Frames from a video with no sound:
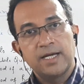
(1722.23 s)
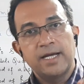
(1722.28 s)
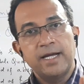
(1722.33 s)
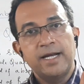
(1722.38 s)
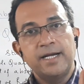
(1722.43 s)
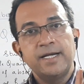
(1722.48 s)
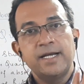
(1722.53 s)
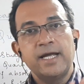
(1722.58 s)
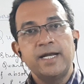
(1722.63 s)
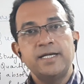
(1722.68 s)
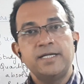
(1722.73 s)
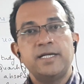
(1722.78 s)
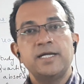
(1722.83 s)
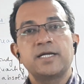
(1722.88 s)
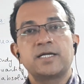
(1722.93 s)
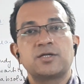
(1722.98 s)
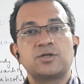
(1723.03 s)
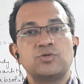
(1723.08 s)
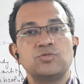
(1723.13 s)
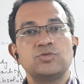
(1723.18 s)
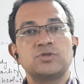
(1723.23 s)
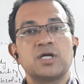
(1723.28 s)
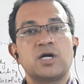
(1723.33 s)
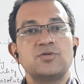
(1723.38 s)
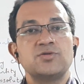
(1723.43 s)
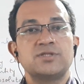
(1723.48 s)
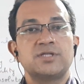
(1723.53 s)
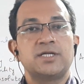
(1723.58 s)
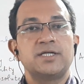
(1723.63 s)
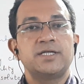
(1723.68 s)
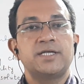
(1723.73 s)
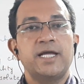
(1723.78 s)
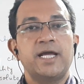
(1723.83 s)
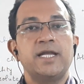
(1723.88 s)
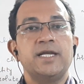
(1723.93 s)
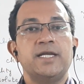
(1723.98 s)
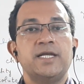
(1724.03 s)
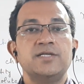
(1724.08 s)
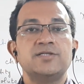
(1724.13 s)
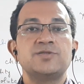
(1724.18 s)
and I take
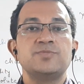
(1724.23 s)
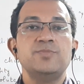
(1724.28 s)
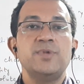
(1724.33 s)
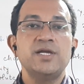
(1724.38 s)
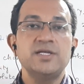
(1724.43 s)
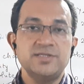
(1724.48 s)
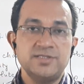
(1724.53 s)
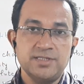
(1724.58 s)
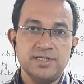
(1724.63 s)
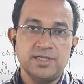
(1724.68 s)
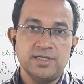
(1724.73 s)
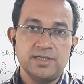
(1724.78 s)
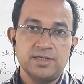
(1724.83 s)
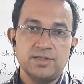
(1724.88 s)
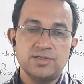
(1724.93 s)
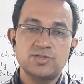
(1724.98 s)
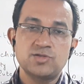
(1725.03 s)
2010 as base year.